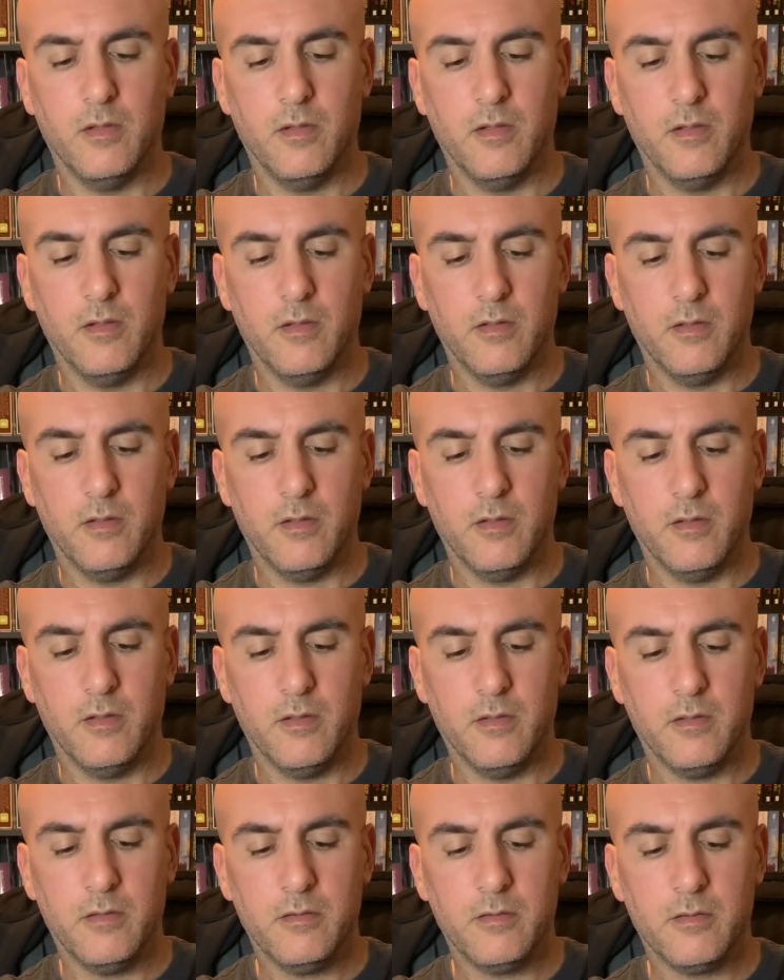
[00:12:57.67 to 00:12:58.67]

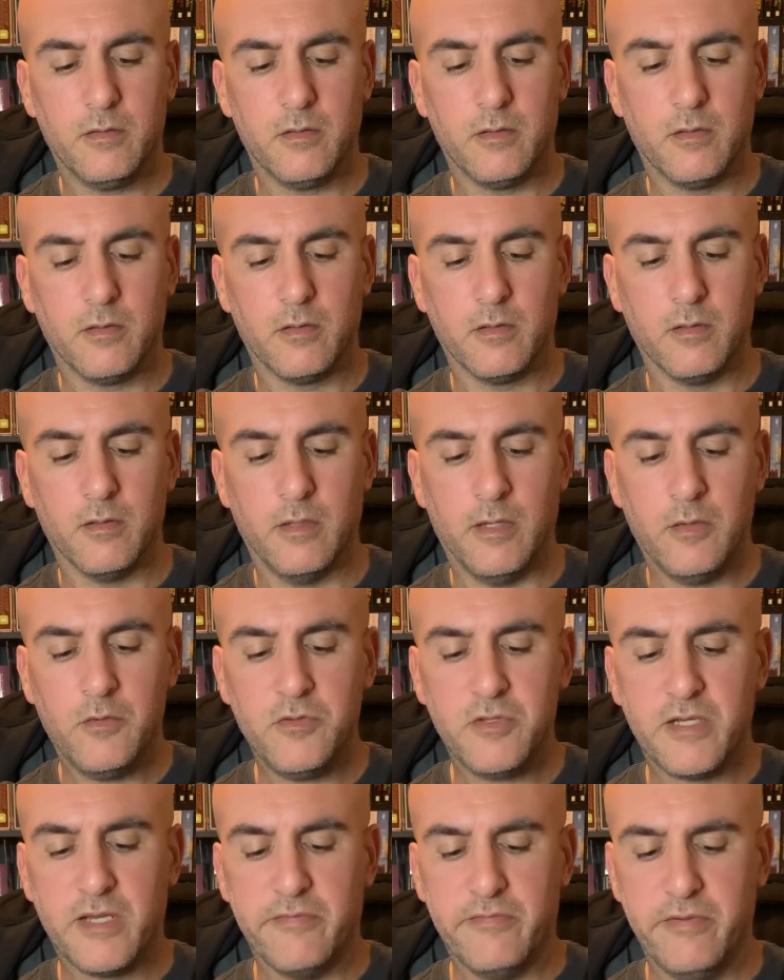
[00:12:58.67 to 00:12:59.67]
And I don't
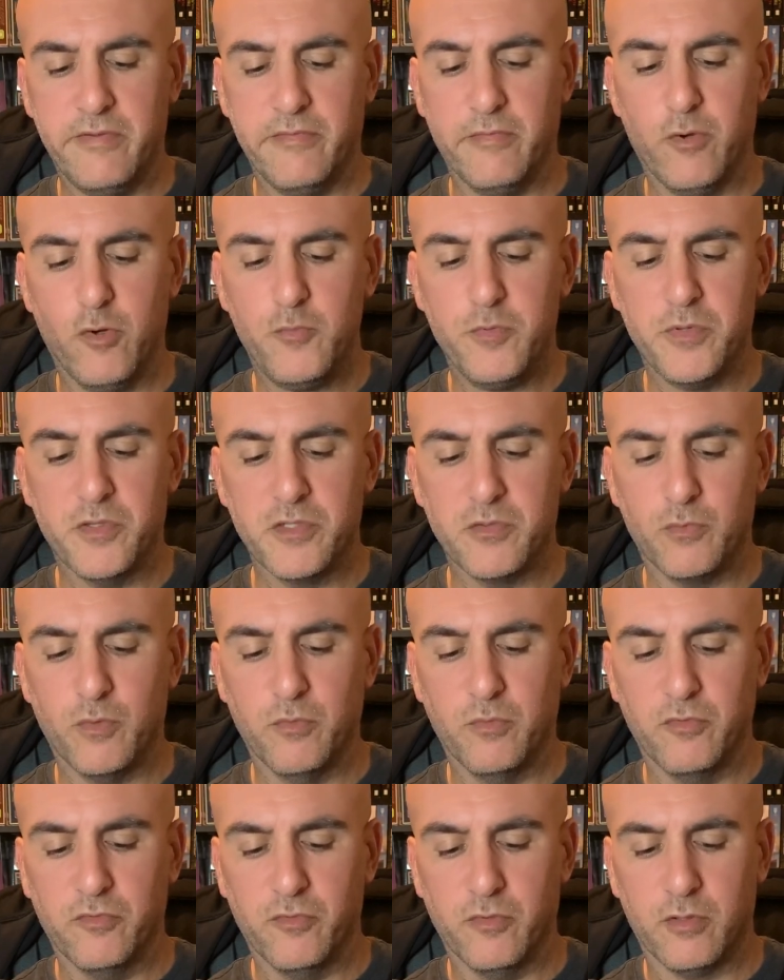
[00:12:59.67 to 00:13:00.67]
think I've even opened this one
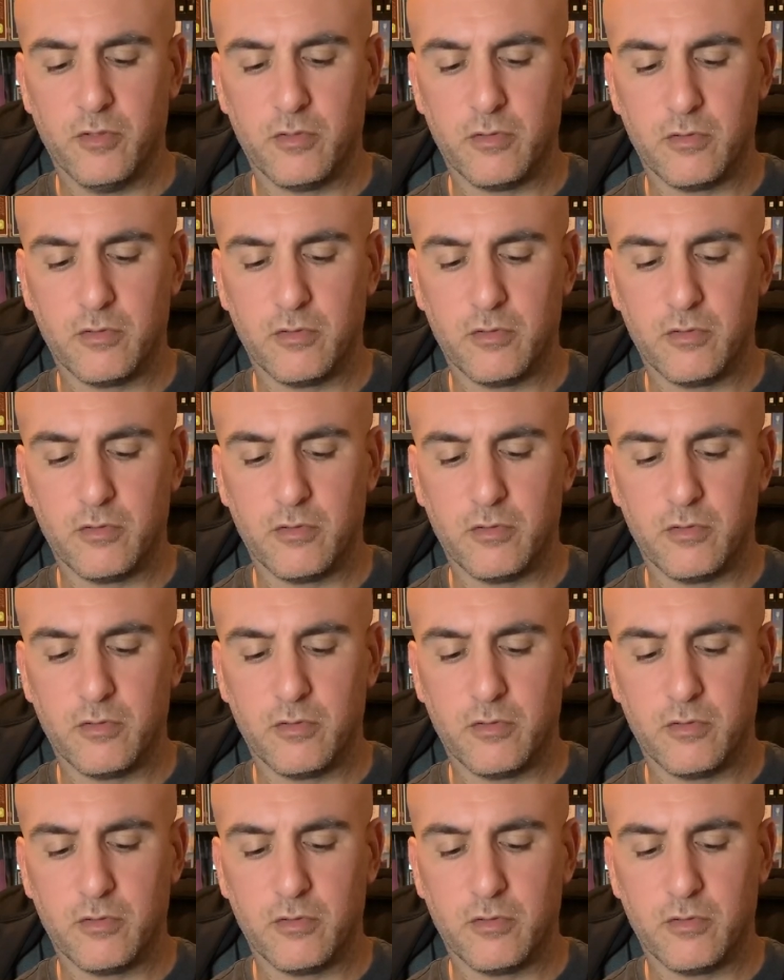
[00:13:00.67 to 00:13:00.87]
before.